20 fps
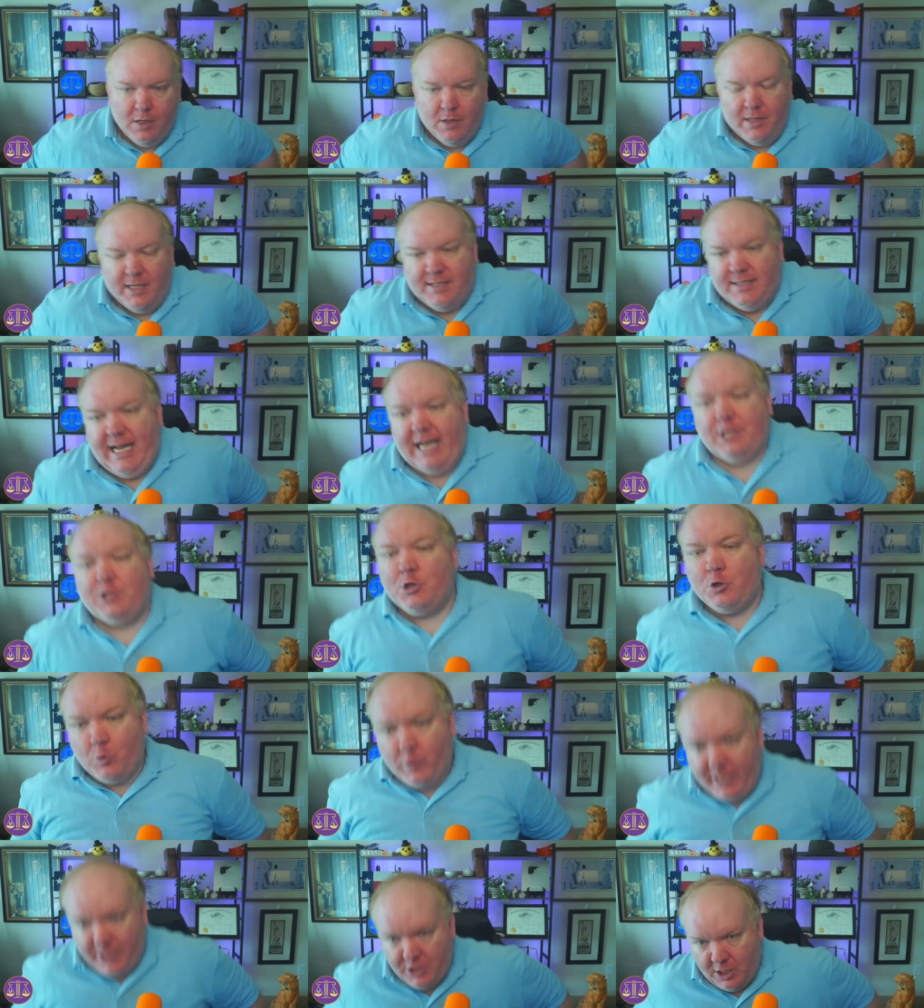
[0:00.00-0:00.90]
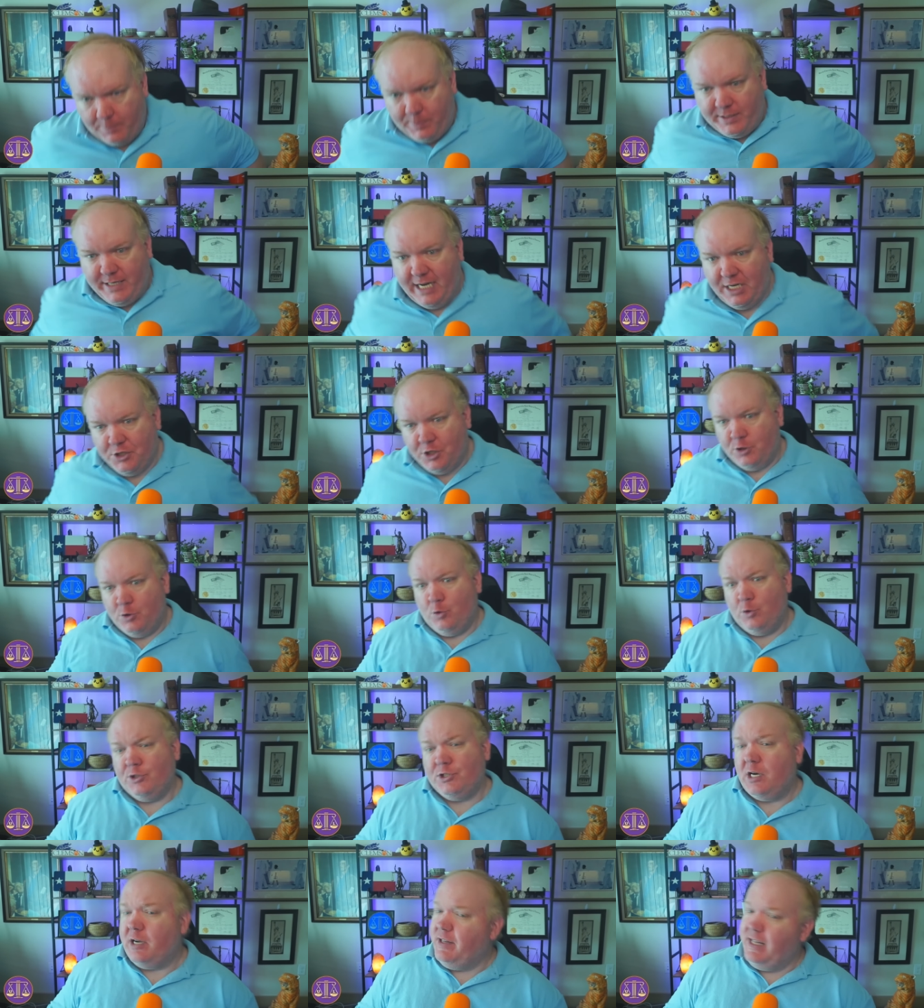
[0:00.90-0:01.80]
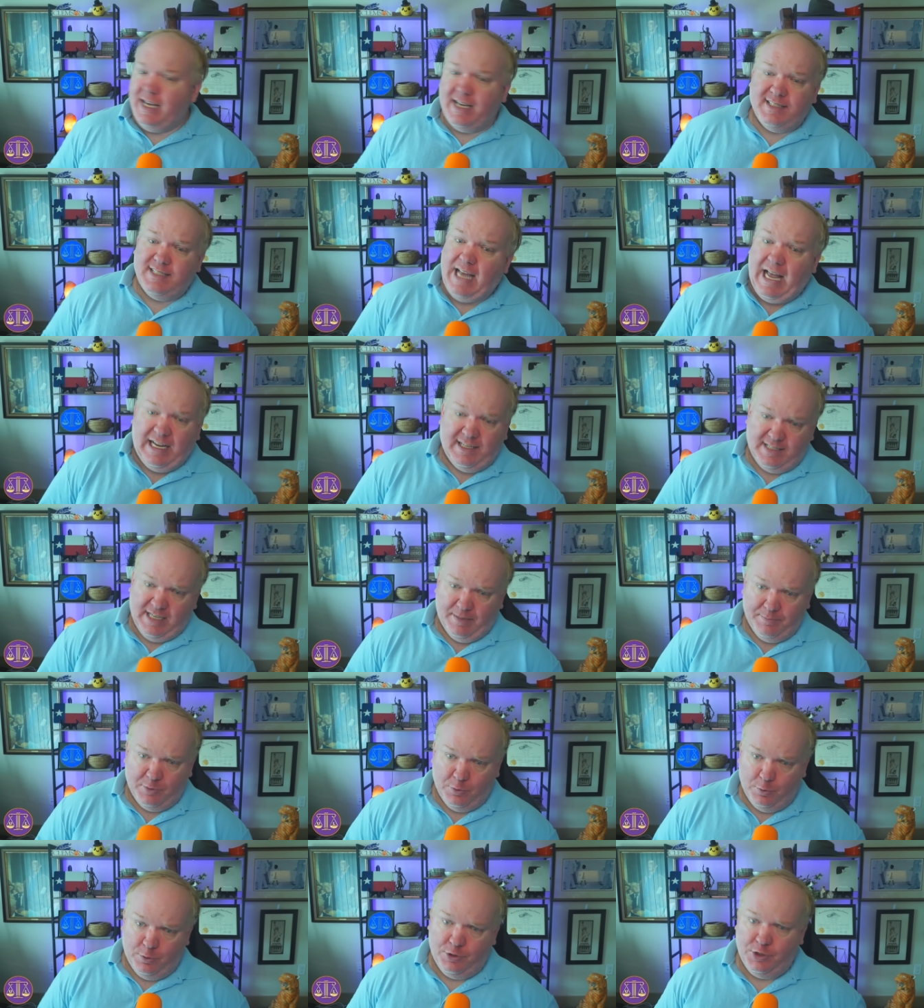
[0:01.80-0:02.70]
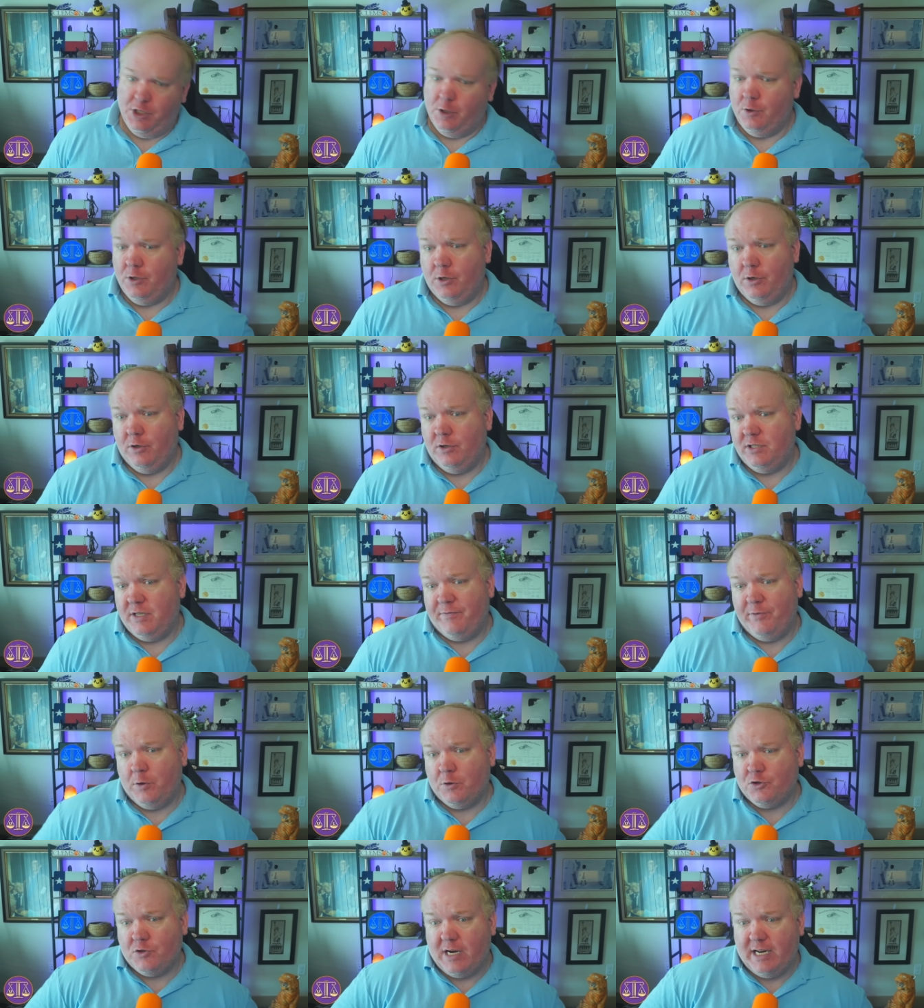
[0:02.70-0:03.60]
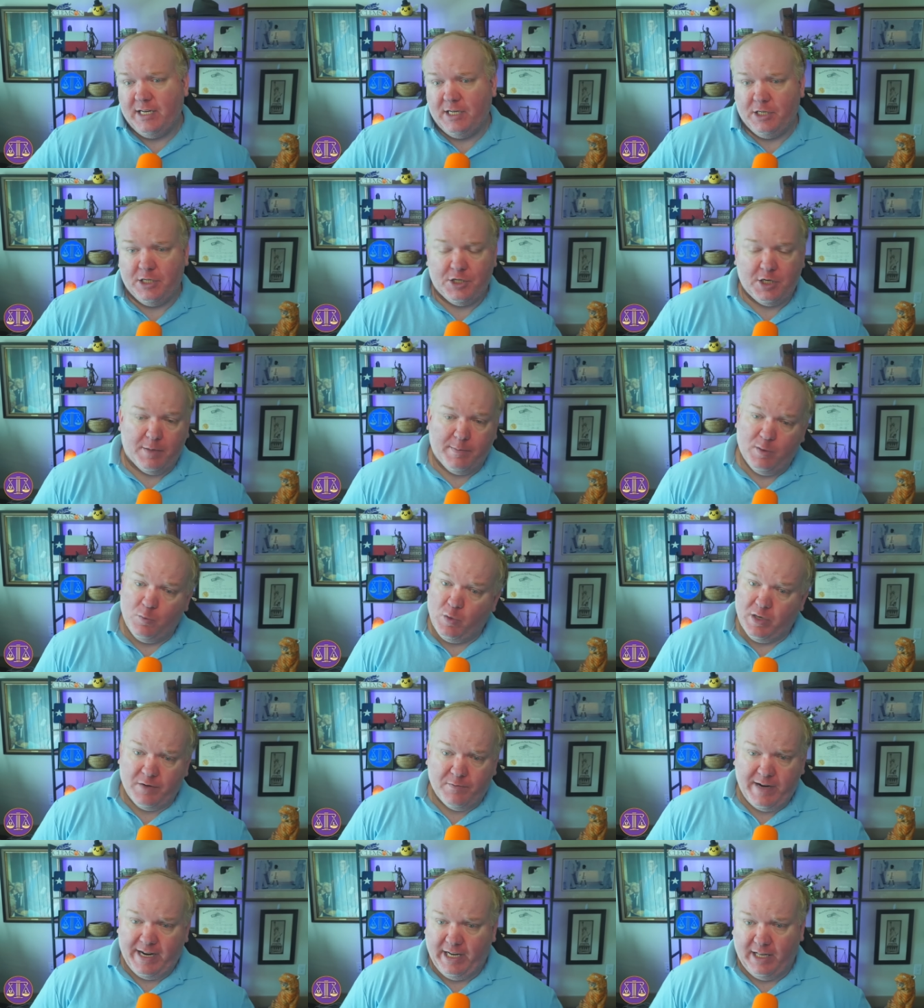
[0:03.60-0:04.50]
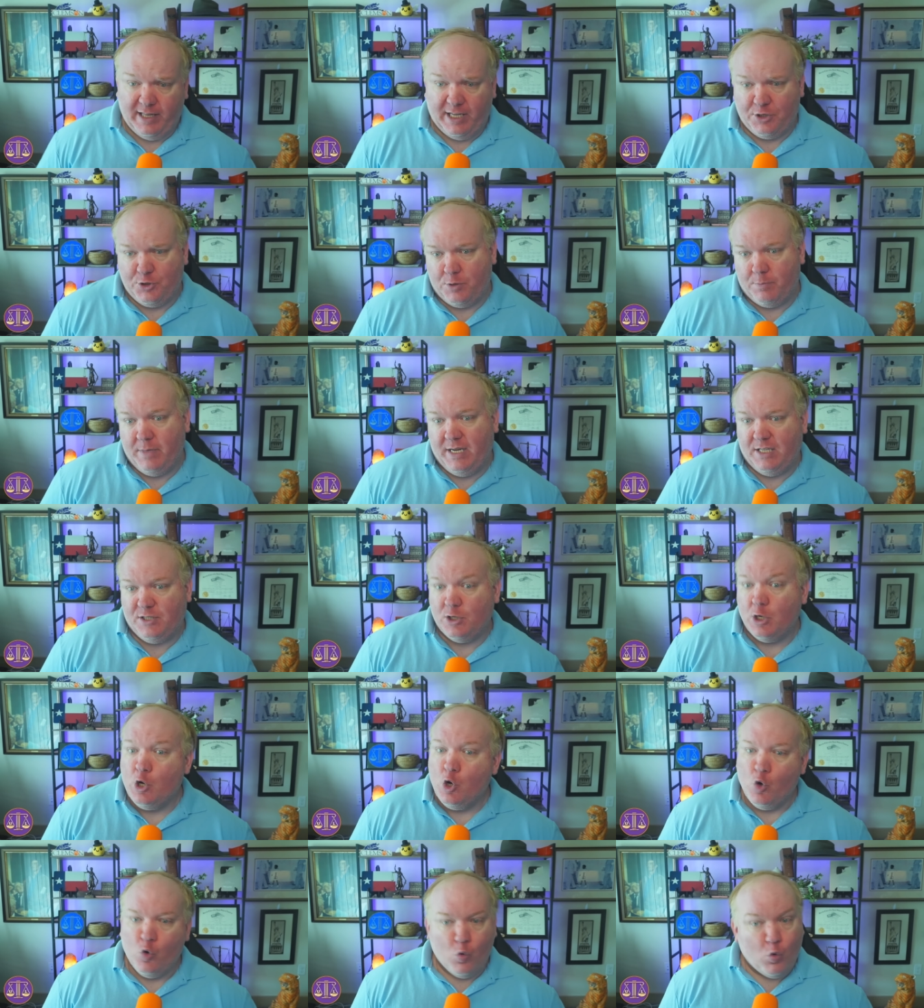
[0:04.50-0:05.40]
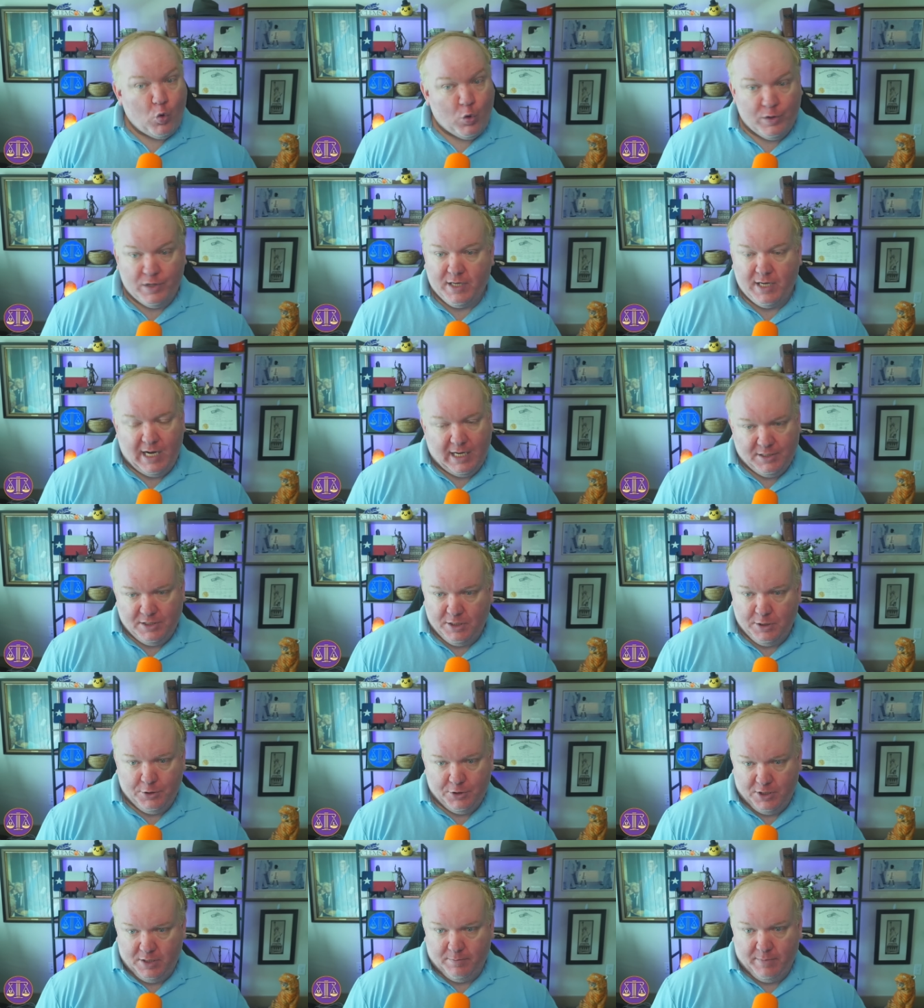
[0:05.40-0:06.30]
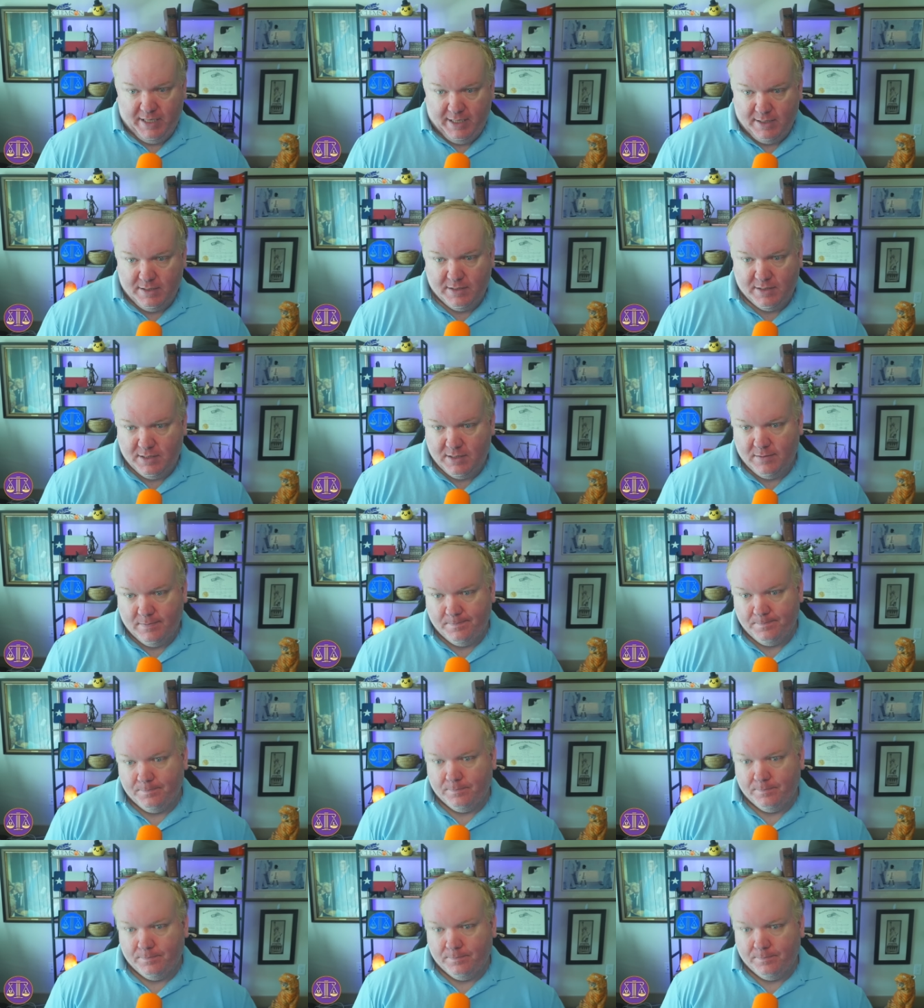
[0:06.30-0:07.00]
the statutory interpretation tools are the exact same tools you'd use if you're trying to determine what a regulation means or the Constitution means